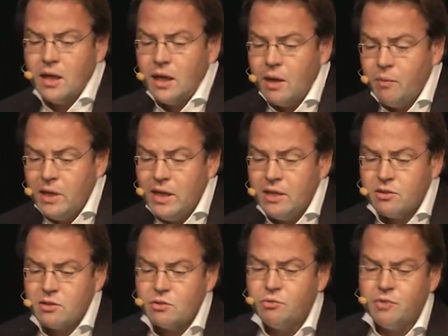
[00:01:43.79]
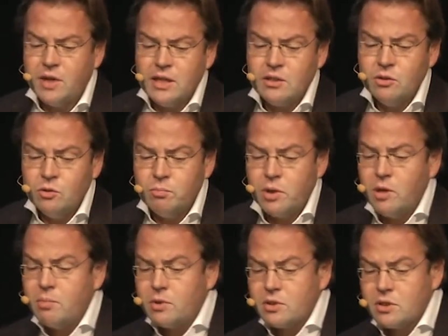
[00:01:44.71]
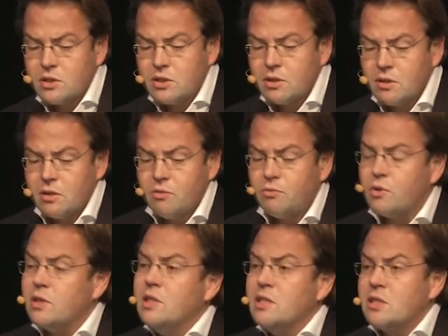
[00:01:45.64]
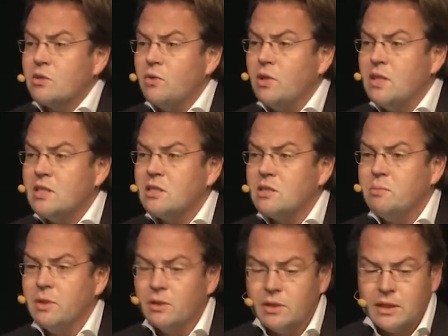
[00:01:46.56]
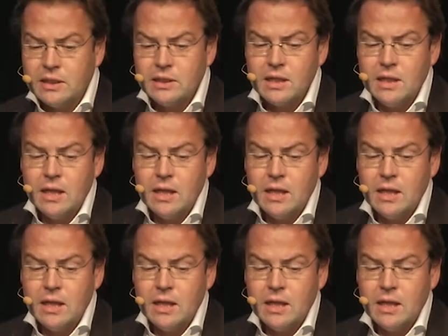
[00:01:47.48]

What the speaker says: And we need to find a new purpose for this religious building.